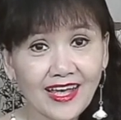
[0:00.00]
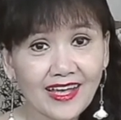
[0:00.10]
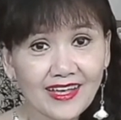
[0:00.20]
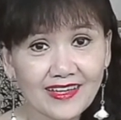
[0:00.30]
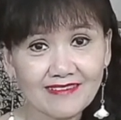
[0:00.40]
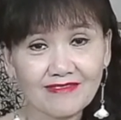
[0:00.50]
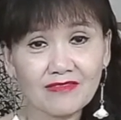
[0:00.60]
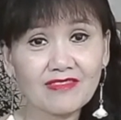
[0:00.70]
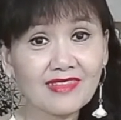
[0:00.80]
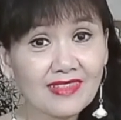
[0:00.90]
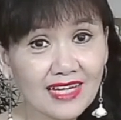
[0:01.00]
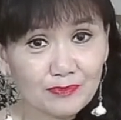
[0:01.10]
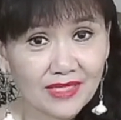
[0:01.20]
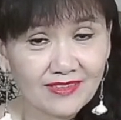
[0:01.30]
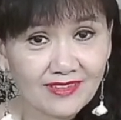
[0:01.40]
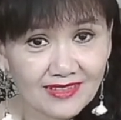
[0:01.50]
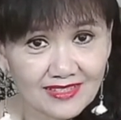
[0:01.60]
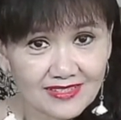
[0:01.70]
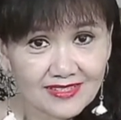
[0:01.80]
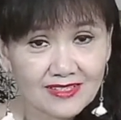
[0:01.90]
And last but not
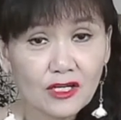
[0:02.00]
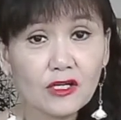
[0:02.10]
least,